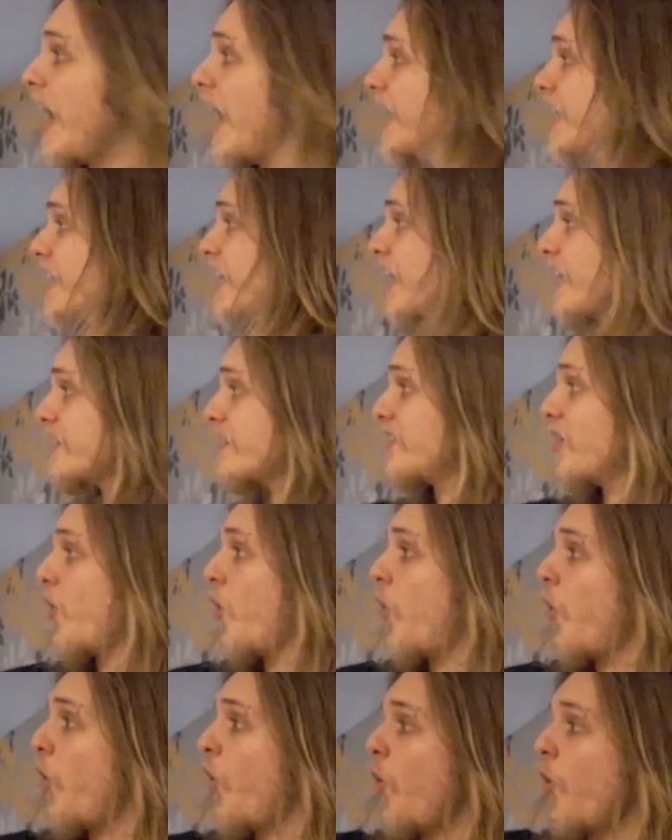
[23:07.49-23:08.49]
I got the
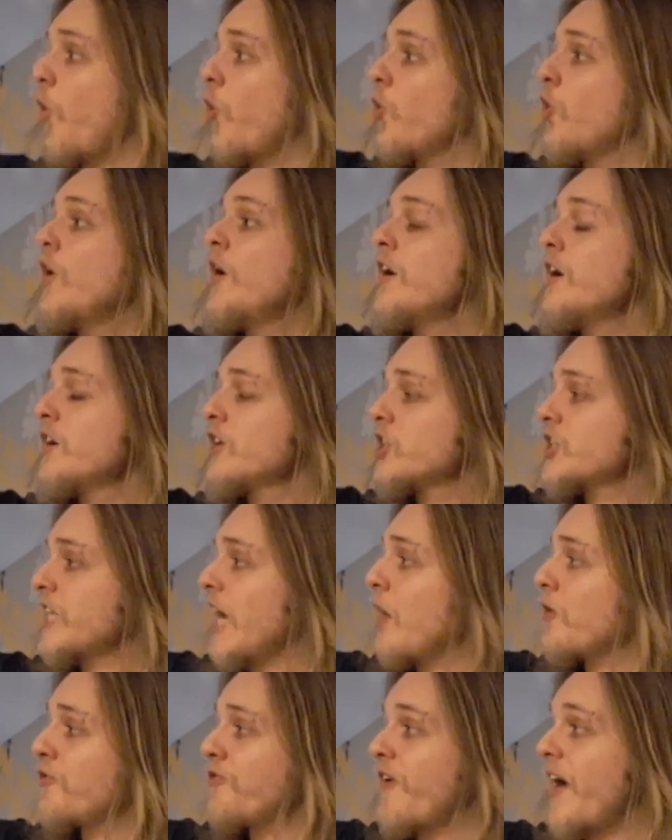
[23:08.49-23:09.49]
whole
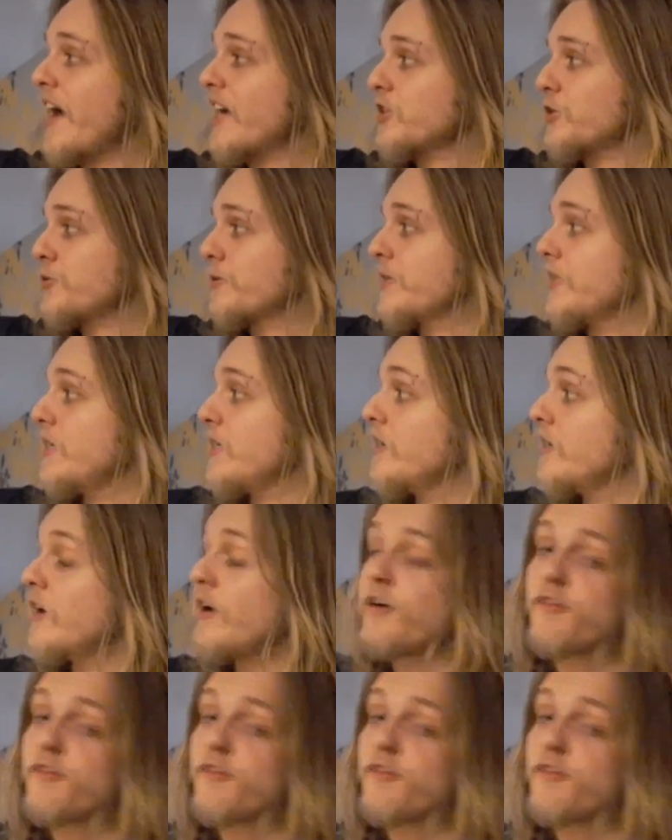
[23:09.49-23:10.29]
Shout Factory